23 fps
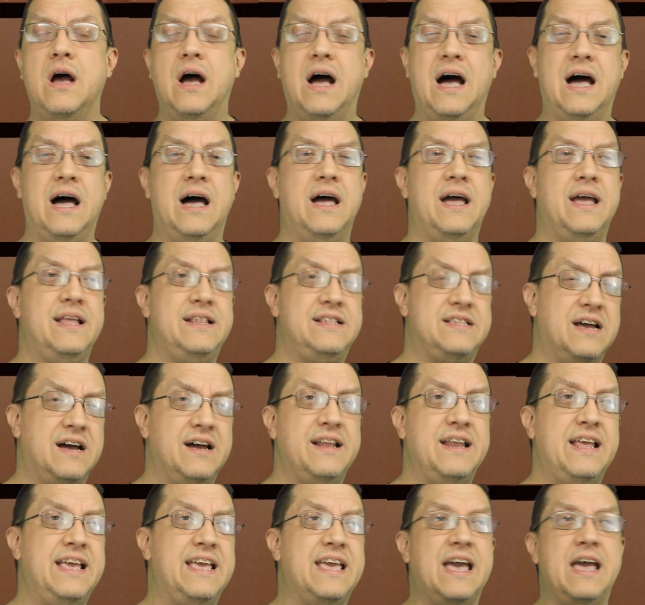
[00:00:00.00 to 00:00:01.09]

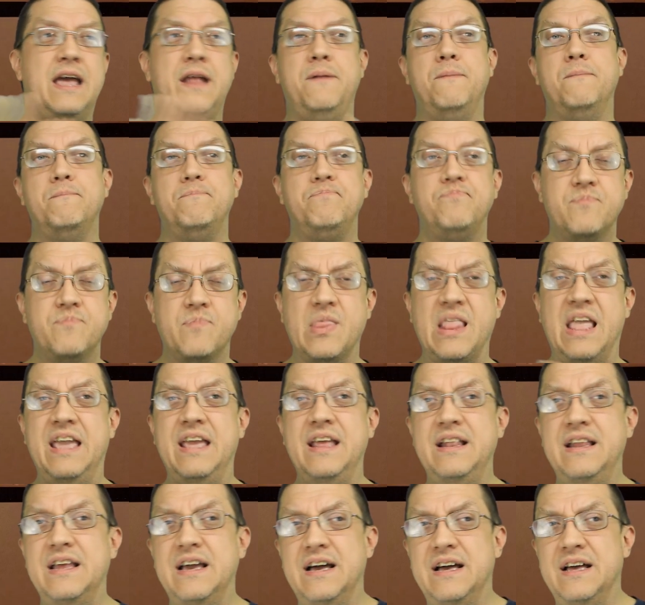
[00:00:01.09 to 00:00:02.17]
done again
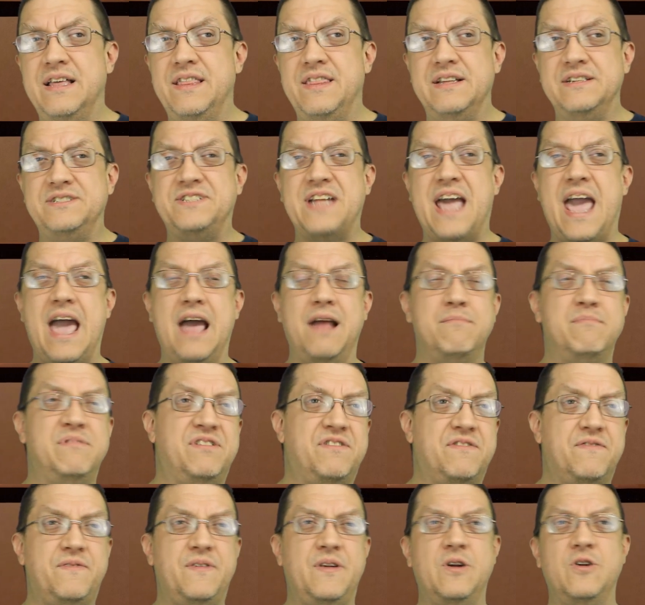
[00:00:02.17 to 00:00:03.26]
in this
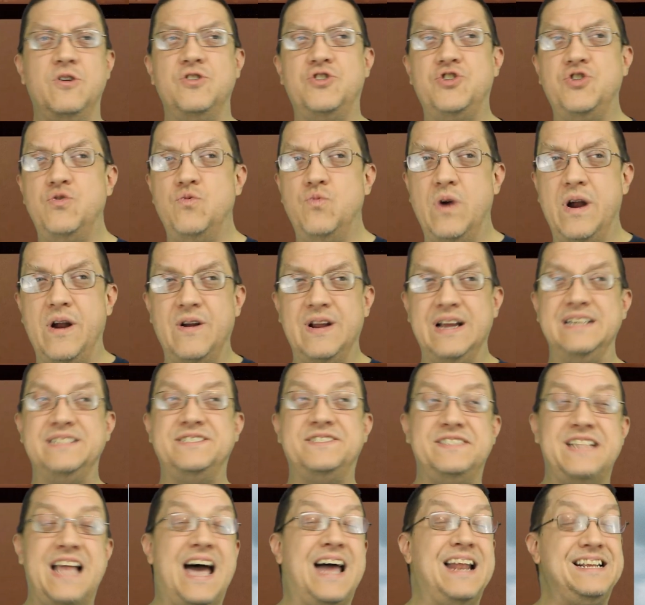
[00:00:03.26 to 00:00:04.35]
atmosphere to where
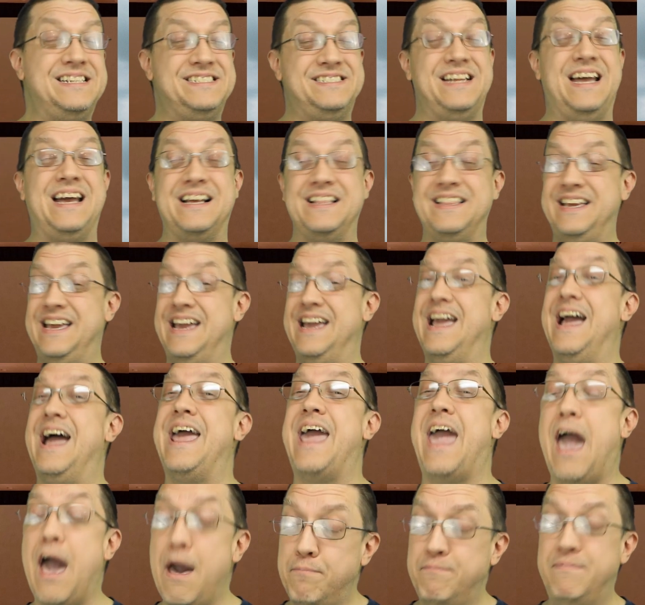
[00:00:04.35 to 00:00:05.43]
it's not exactly a
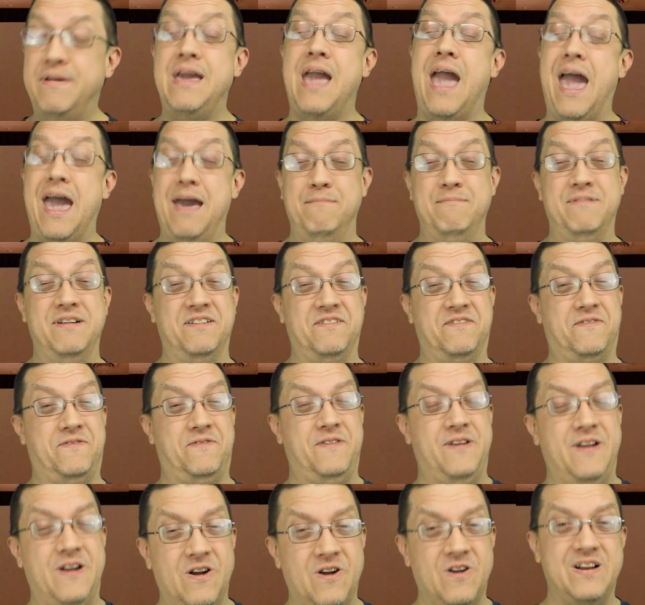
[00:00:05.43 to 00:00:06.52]
happy
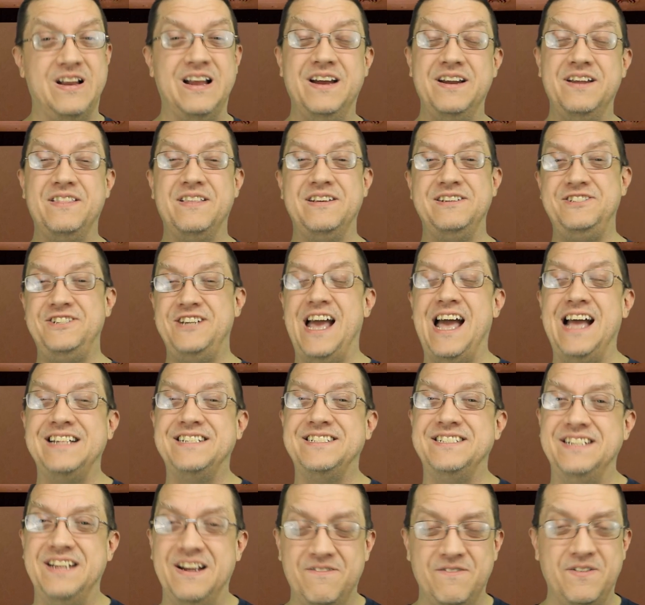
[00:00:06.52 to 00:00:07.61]
atmosphere, none of the
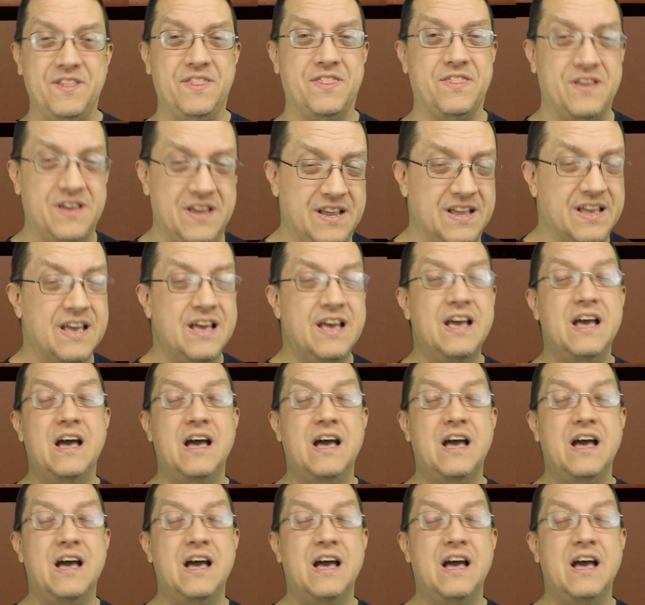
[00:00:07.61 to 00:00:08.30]
shots and everything,